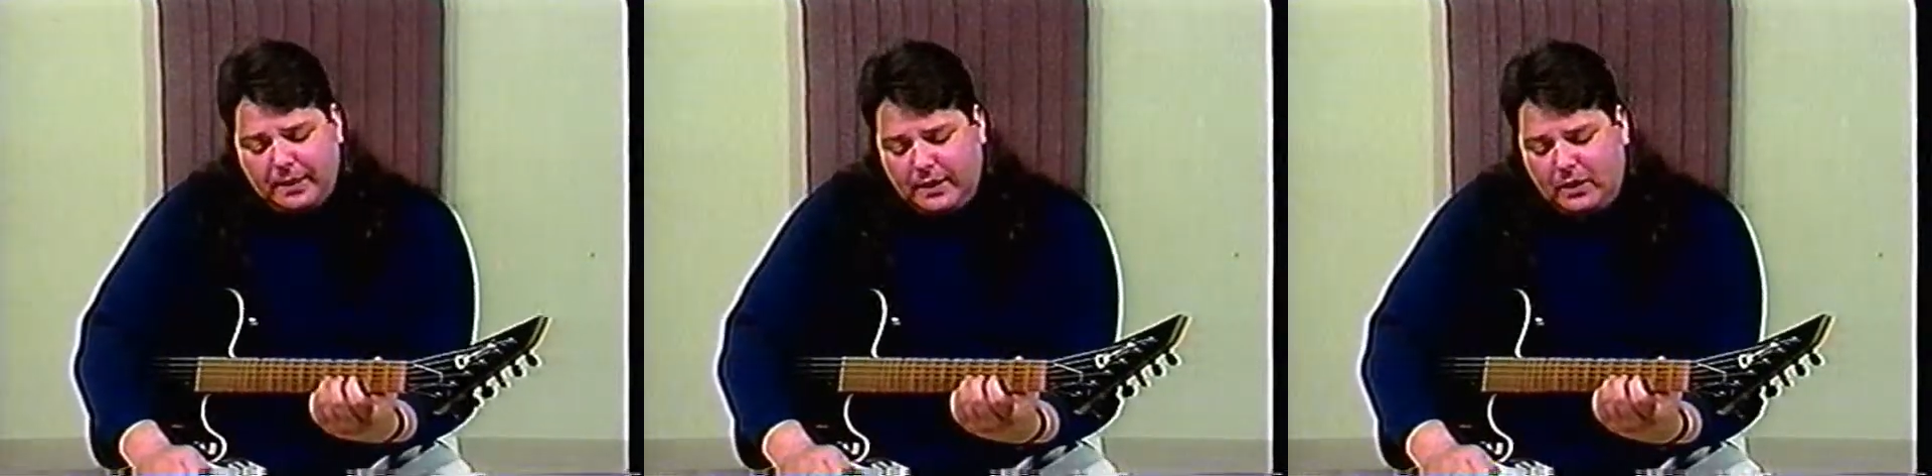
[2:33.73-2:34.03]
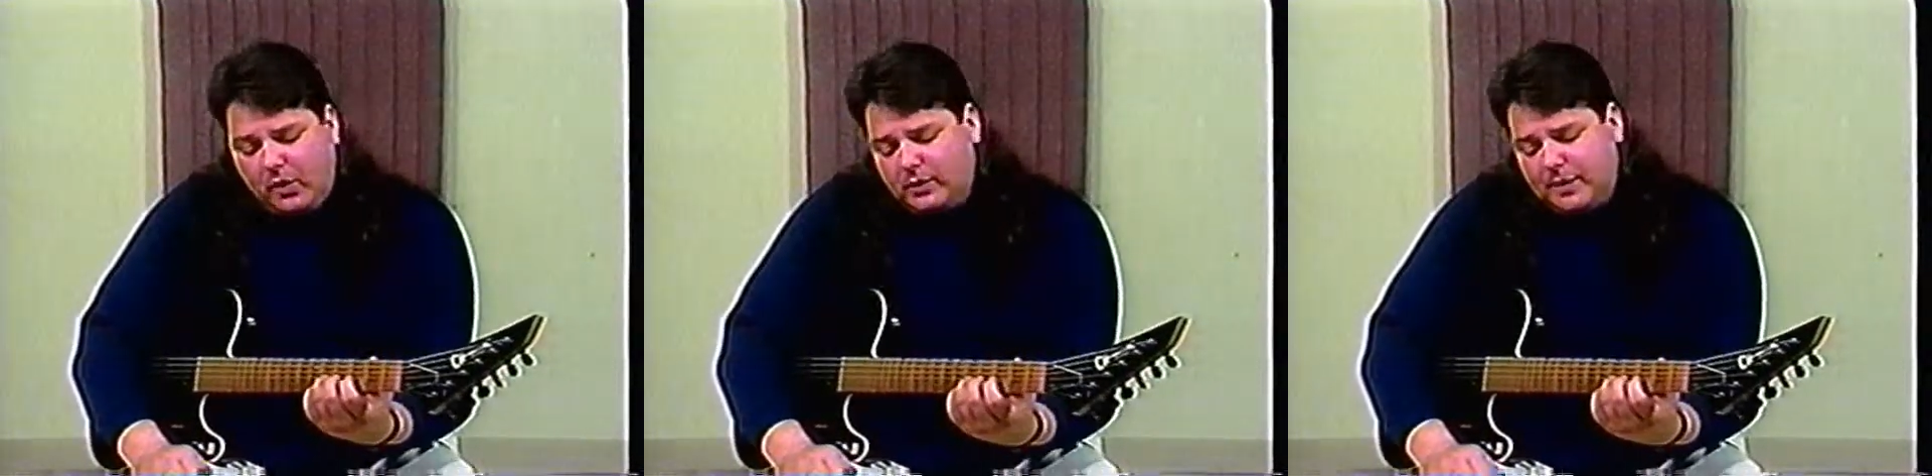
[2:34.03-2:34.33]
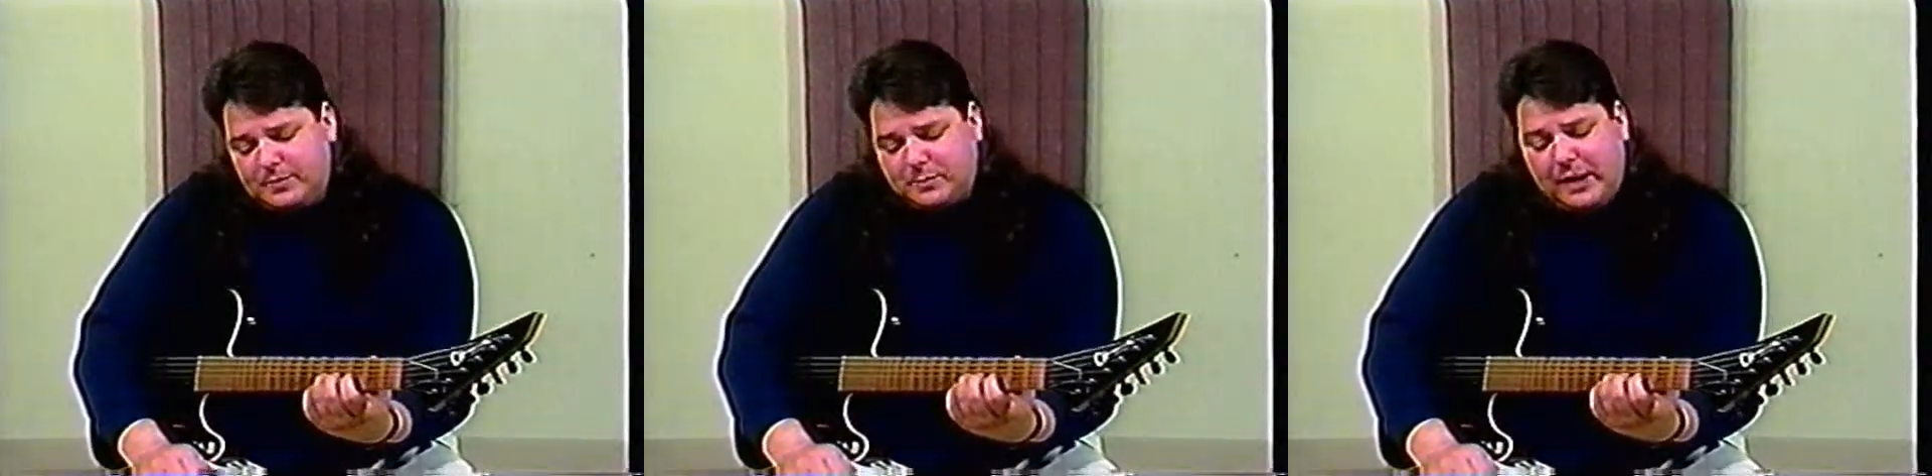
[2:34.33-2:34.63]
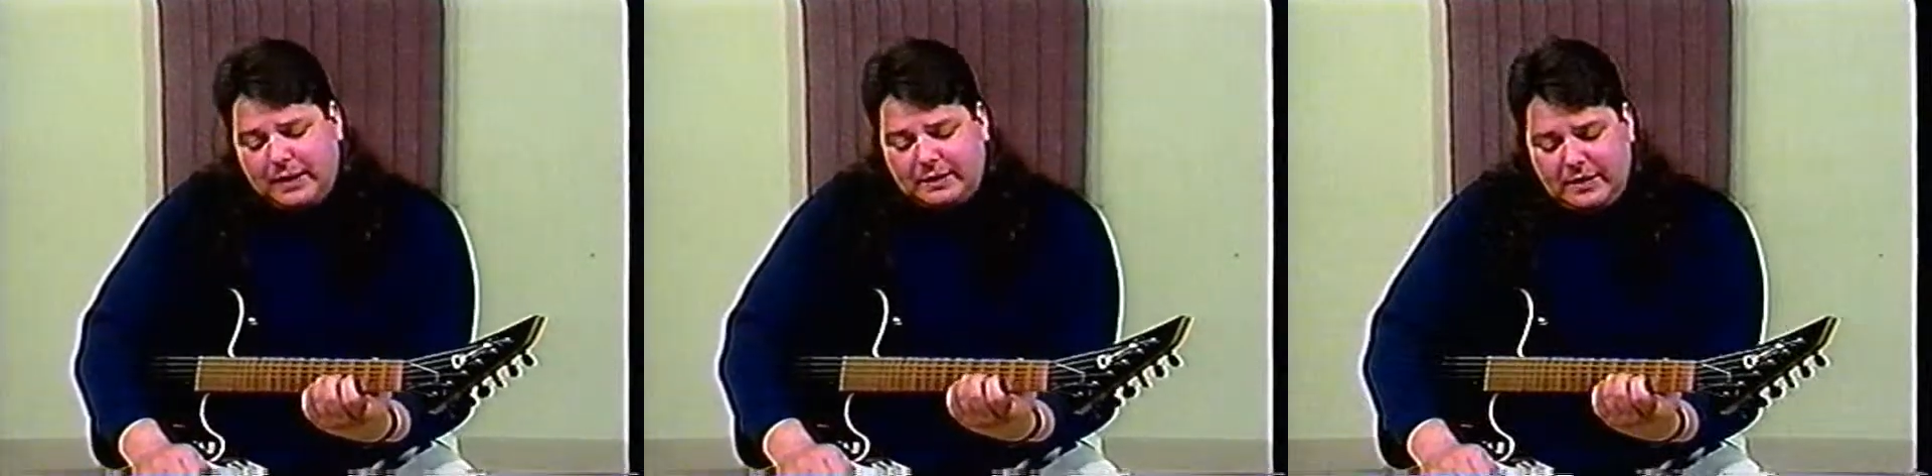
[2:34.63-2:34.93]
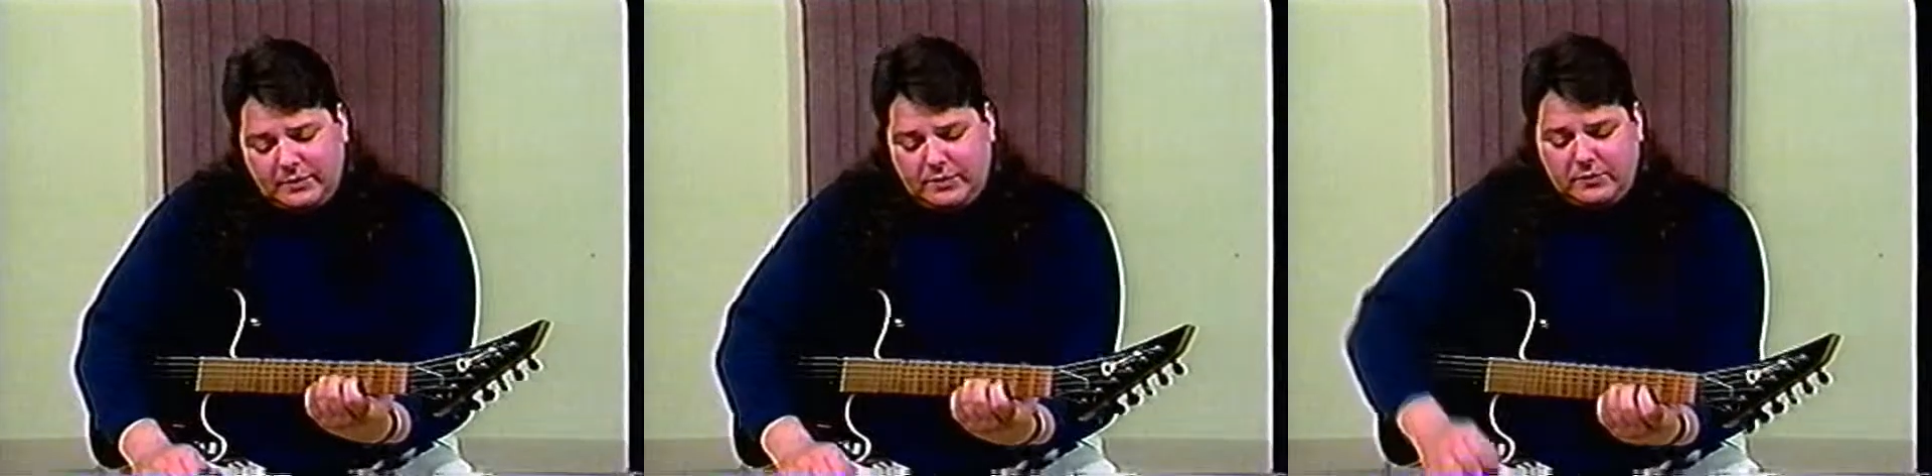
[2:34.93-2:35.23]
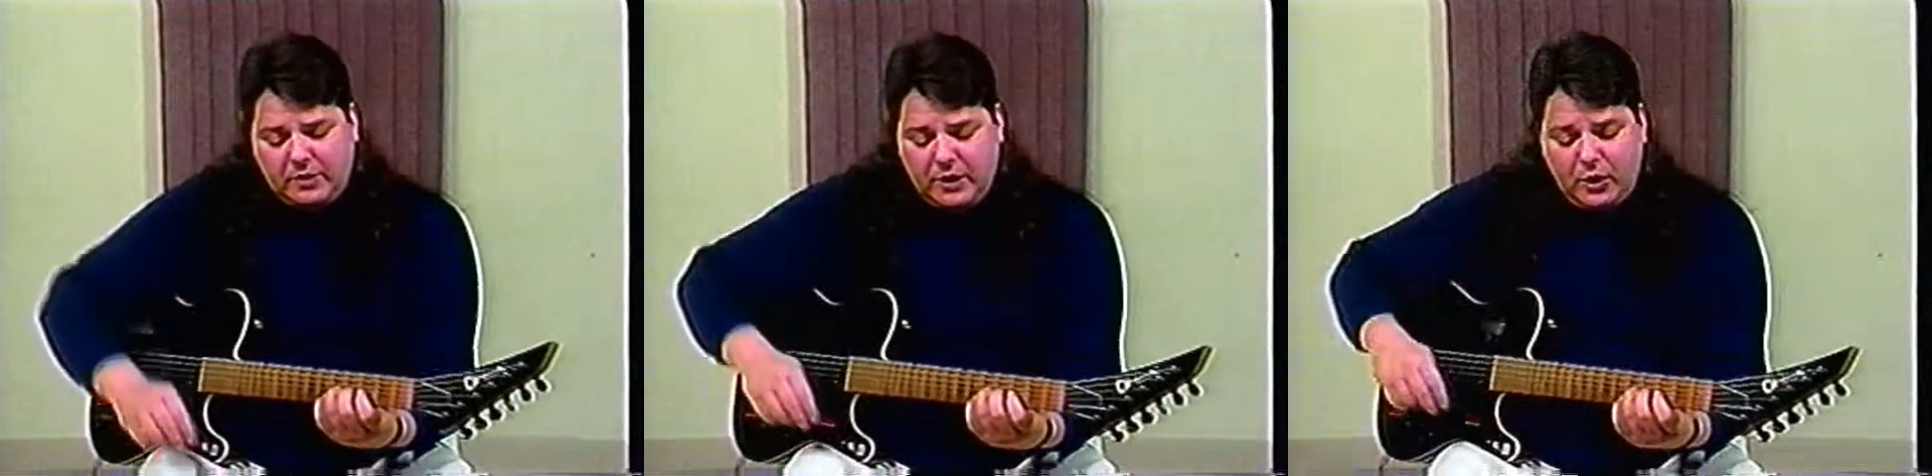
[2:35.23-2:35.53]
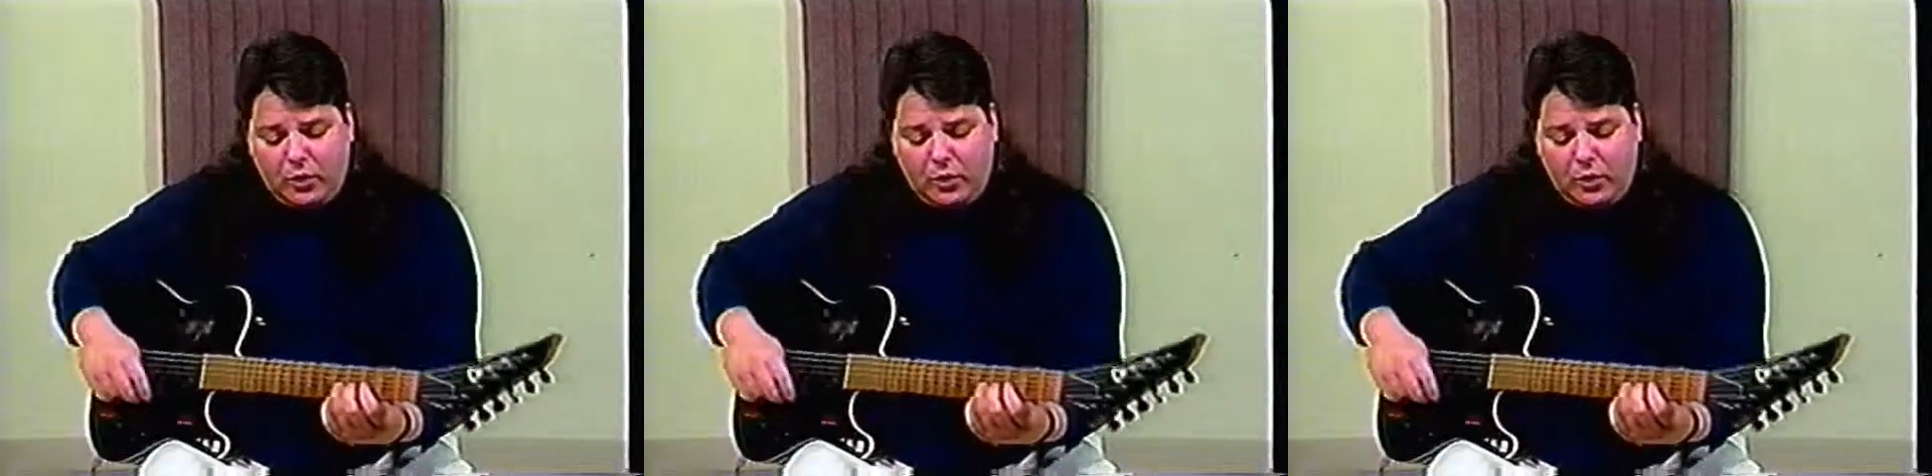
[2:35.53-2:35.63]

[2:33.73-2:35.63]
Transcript: It all comes back down to